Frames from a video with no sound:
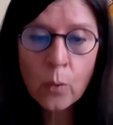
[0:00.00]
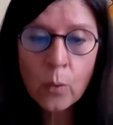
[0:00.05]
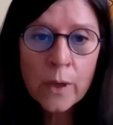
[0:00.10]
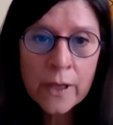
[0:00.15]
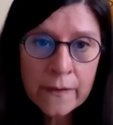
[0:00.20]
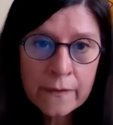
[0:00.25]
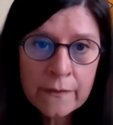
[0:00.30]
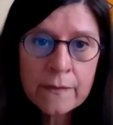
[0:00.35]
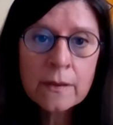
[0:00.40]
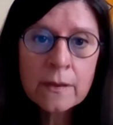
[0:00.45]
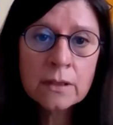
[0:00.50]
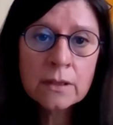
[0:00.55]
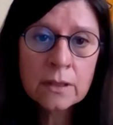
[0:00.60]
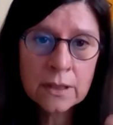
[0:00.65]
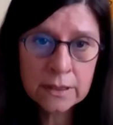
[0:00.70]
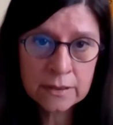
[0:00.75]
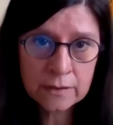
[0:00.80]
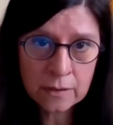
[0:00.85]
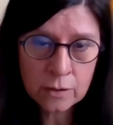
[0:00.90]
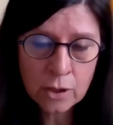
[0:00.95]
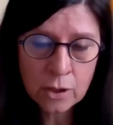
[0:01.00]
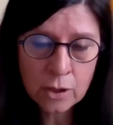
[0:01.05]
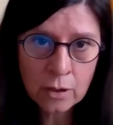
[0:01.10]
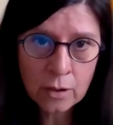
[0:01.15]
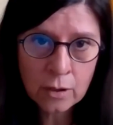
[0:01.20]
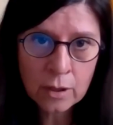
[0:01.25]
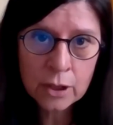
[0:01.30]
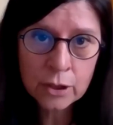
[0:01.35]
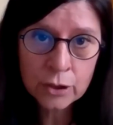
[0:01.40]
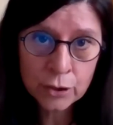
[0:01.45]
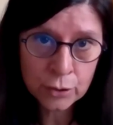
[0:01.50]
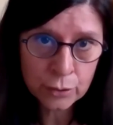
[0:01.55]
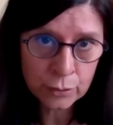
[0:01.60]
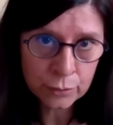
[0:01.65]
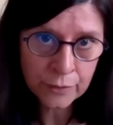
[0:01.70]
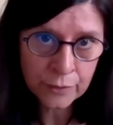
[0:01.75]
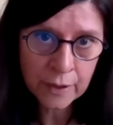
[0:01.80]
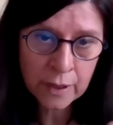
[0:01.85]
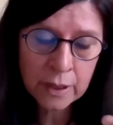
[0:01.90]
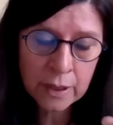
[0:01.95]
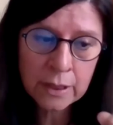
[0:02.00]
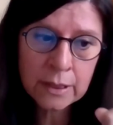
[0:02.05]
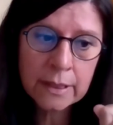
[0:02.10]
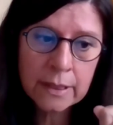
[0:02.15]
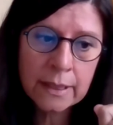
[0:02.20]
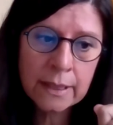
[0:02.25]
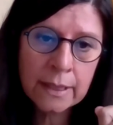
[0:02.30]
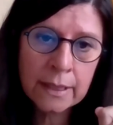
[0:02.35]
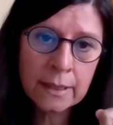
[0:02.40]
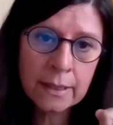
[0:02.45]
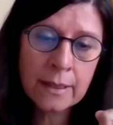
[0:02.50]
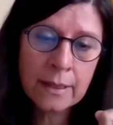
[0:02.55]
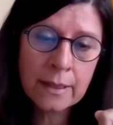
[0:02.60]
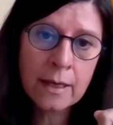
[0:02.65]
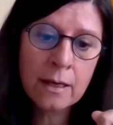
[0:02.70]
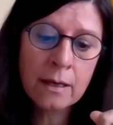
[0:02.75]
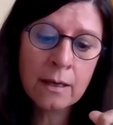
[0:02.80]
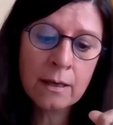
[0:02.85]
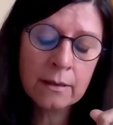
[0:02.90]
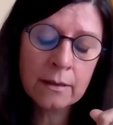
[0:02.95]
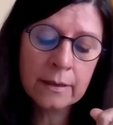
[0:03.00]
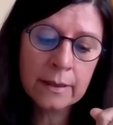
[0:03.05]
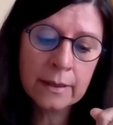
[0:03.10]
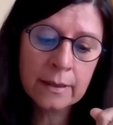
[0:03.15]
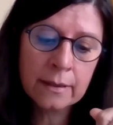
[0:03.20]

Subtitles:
with the little girl Yuri in a